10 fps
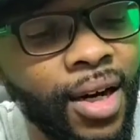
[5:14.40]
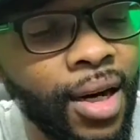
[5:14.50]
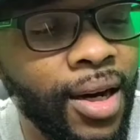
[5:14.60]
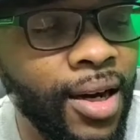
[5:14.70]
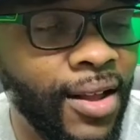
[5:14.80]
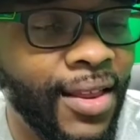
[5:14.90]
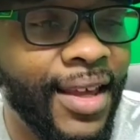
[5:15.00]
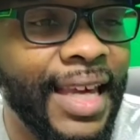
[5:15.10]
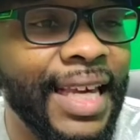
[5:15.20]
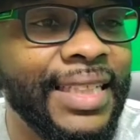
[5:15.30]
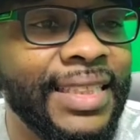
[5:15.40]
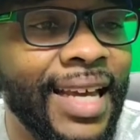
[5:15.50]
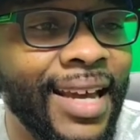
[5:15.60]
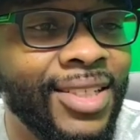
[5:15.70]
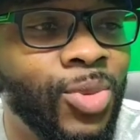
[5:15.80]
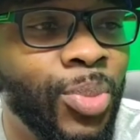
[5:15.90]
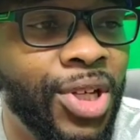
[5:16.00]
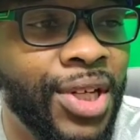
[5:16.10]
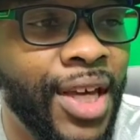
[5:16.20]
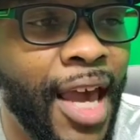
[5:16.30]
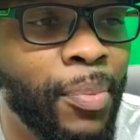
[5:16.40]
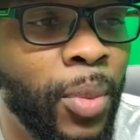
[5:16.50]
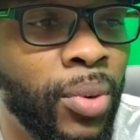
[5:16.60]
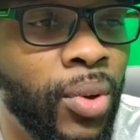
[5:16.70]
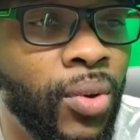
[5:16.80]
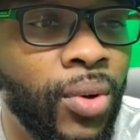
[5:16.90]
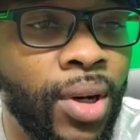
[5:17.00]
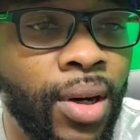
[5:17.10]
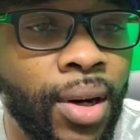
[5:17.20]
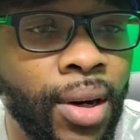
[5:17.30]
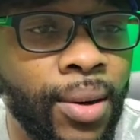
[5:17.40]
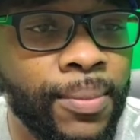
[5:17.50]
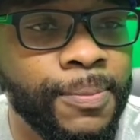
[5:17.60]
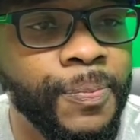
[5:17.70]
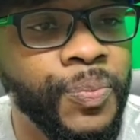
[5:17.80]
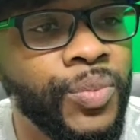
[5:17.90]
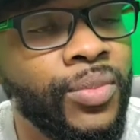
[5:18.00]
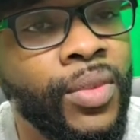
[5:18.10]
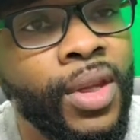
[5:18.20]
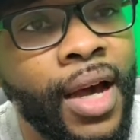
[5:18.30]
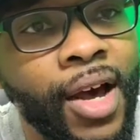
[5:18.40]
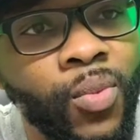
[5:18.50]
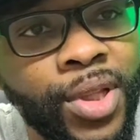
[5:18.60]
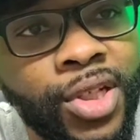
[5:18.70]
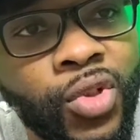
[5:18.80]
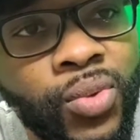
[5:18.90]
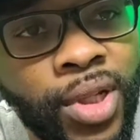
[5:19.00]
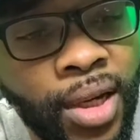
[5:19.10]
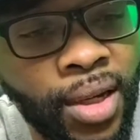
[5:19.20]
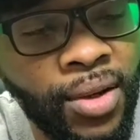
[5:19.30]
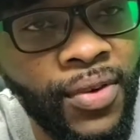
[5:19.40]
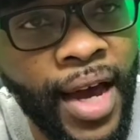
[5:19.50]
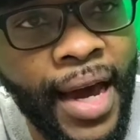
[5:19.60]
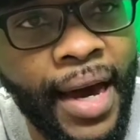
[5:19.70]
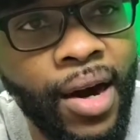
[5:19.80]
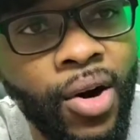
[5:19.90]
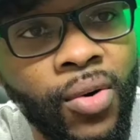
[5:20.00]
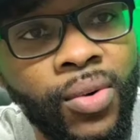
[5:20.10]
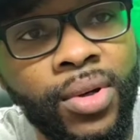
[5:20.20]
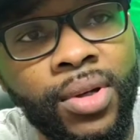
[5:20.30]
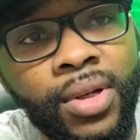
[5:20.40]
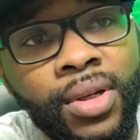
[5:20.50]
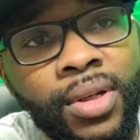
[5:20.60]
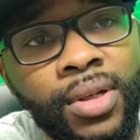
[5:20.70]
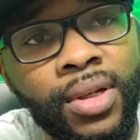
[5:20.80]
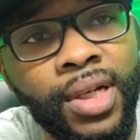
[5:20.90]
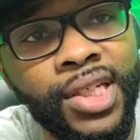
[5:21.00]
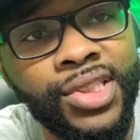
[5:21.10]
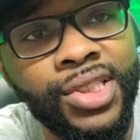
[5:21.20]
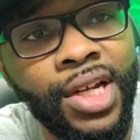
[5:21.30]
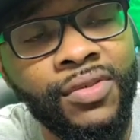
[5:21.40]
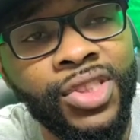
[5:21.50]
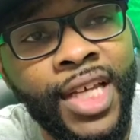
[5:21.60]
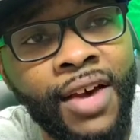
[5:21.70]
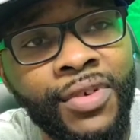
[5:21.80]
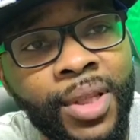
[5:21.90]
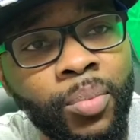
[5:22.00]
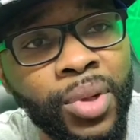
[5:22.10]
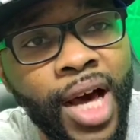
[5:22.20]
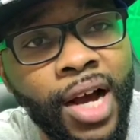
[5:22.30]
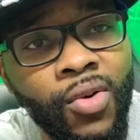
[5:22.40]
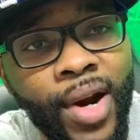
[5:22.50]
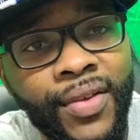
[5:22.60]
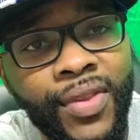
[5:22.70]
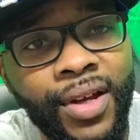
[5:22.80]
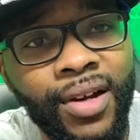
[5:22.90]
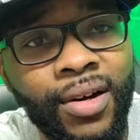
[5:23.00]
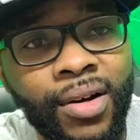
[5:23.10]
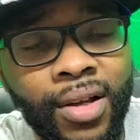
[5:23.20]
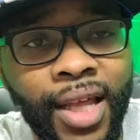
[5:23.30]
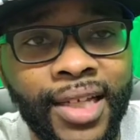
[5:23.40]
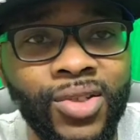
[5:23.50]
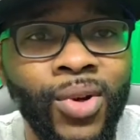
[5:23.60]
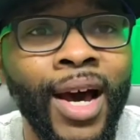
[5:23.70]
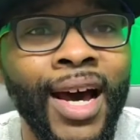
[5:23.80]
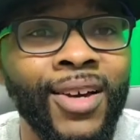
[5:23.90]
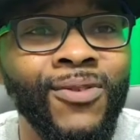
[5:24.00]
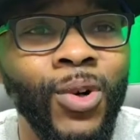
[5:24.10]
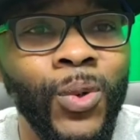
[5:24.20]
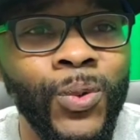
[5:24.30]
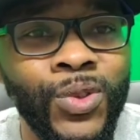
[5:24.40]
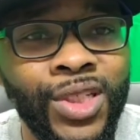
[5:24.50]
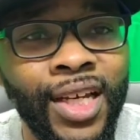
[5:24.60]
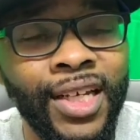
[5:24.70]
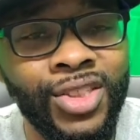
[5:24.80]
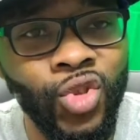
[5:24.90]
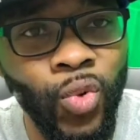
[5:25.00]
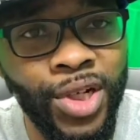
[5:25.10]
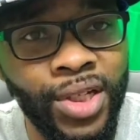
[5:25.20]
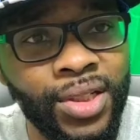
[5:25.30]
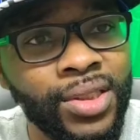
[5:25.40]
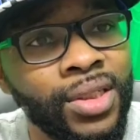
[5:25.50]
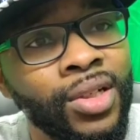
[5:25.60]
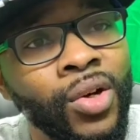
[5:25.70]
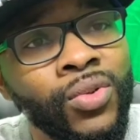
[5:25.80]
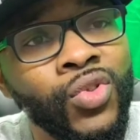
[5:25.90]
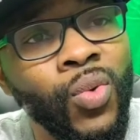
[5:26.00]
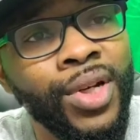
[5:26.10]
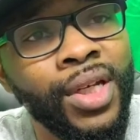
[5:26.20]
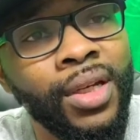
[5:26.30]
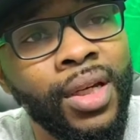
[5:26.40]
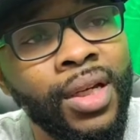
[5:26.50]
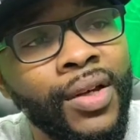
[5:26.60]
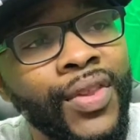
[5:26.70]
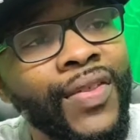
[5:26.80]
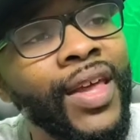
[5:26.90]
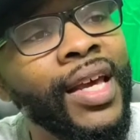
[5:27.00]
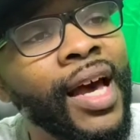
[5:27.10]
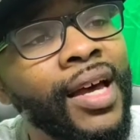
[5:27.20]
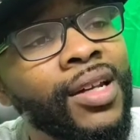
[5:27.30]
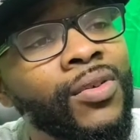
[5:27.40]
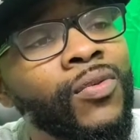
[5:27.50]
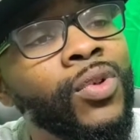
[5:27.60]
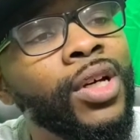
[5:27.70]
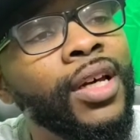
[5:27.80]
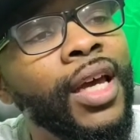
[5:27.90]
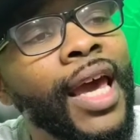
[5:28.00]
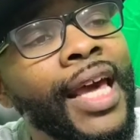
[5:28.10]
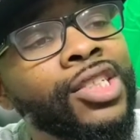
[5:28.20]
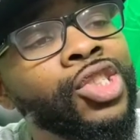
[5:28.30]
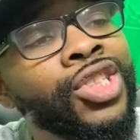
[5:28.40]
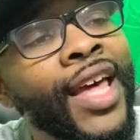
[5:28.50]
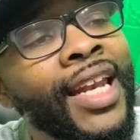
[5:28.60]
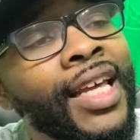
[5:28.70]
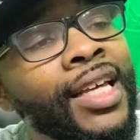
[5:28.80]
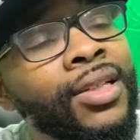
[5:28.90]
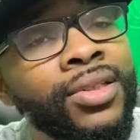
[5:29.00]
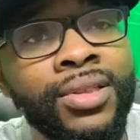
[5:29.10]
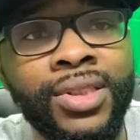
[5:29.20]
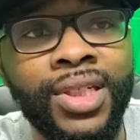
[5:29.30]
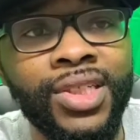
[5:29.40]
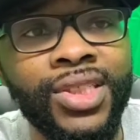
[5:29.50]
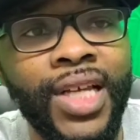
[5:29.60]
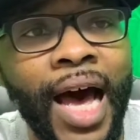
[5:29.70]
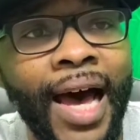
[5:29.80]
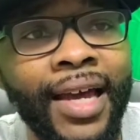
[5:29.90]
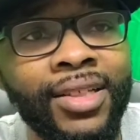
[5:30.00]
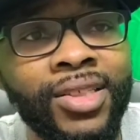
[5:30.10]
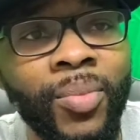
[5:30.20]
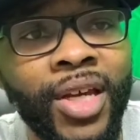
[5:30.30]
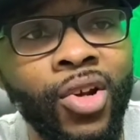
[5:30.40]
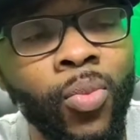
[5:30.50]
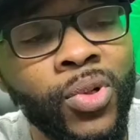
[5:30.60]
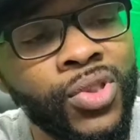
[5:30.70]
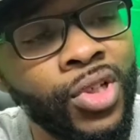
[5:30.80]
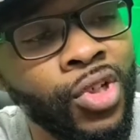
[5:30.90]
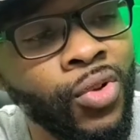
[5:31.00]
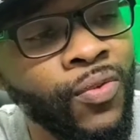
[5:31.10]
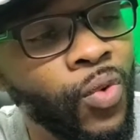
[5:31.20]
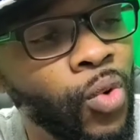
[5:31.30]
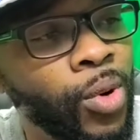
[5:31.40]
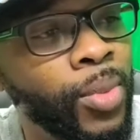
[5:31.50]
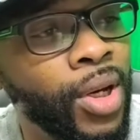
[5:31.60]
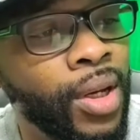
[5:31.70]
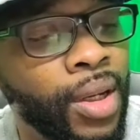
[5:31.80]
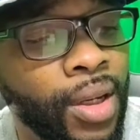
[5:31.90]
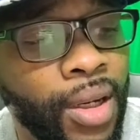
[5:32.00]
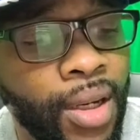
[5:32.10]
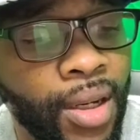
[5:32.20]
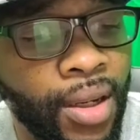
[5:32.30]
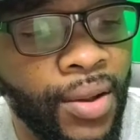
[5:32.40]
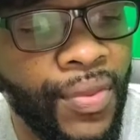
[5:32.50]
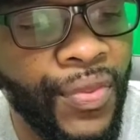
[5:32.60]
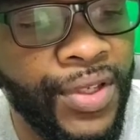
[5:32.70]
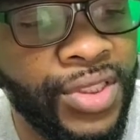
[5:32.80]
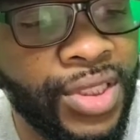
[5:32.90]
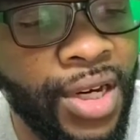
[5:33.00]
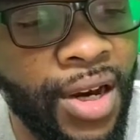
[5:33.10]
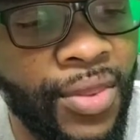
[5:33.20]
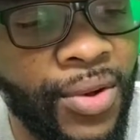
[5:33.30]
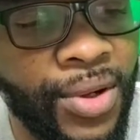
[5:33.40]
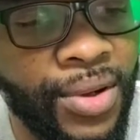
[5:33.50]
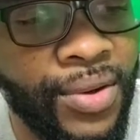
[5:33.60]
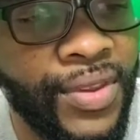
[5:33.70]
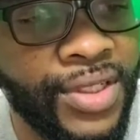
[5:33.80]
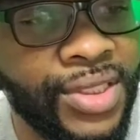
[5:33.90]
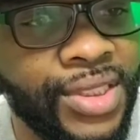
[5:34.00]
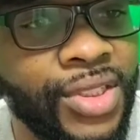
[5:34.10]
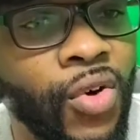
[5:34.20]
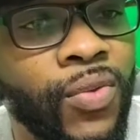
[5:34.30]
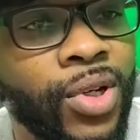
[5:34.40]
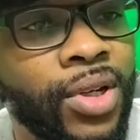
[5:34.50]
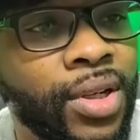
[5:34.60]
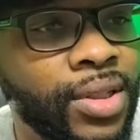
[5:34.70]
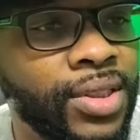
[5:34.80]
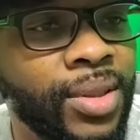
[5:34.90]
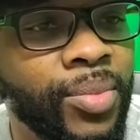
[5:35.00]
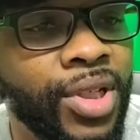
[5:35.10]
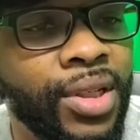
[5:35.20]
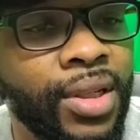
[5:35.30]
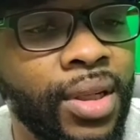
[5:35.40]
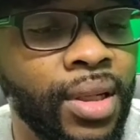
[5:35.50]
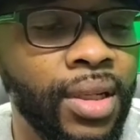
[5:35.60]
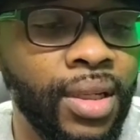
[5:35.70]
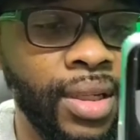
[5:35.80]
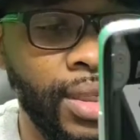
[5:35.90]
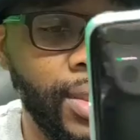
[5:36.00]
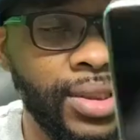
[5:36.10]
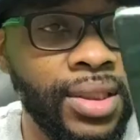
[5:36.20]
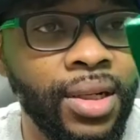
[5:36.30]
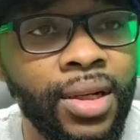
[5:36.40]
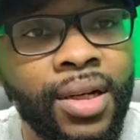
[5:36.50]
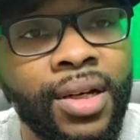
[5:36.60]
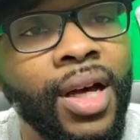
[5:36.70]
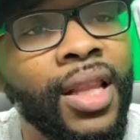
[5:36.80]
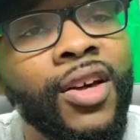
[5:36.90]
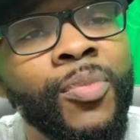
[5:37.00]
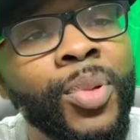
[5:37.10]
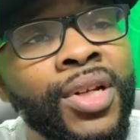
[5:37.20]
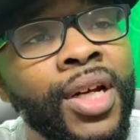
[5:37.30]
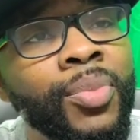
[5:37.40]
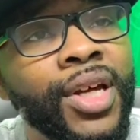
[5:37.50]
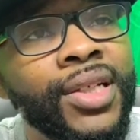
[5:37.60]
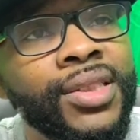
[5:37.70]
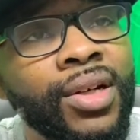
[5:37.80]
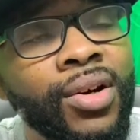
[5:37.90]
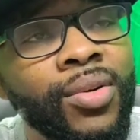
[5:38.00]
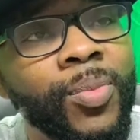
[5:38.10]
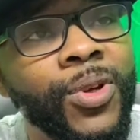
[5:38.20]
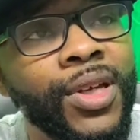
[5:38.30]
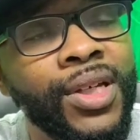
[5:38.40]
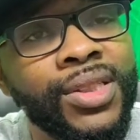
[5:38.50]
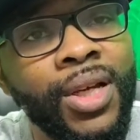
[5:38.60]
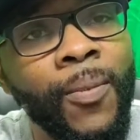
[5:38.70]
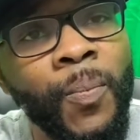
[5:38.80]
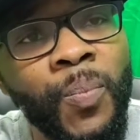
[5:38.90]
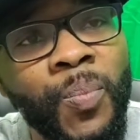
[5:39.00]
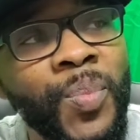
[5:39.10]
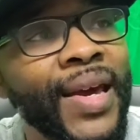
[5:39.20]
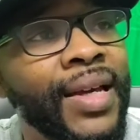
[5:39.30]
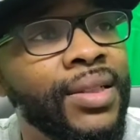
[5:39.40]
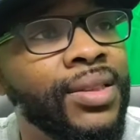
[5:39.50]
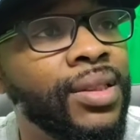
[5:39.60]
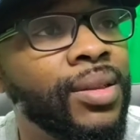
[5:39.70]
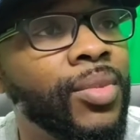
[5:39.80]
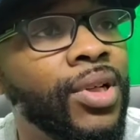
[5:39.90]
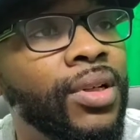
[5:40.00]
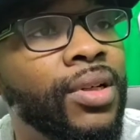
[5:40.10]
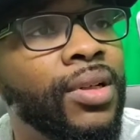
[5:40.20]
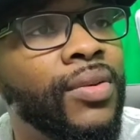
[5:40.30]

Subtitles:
Ultra. Is S Pen capable? I really do love how, instead of just having the block right there, like so on the iPhones and the S20s and the Note 20, that they kind of edge that in to the side to make it almost look uniform. This color, this silver, to me, is, I love peeling that plastic off. It's amazing, man.